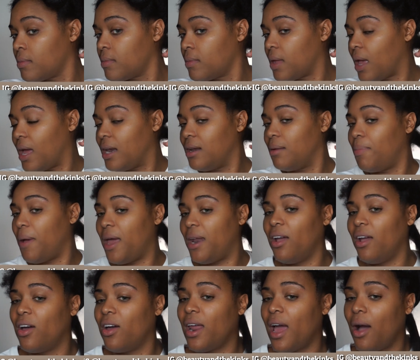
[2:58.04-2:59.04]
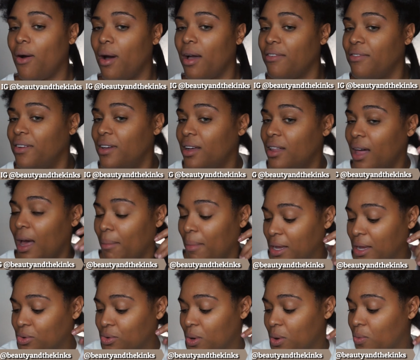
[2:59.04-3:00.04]
And depending on how I feel, I
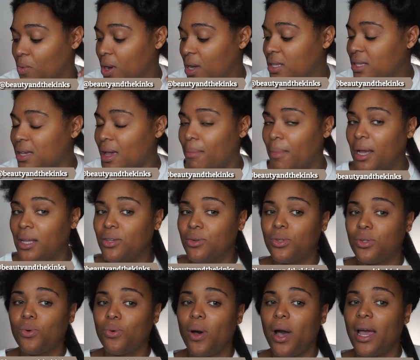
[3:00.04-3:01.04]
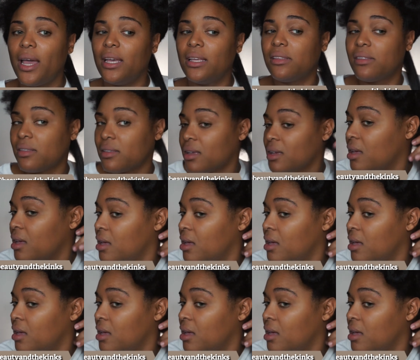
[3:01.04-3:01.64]
might do it once, I might do it twice.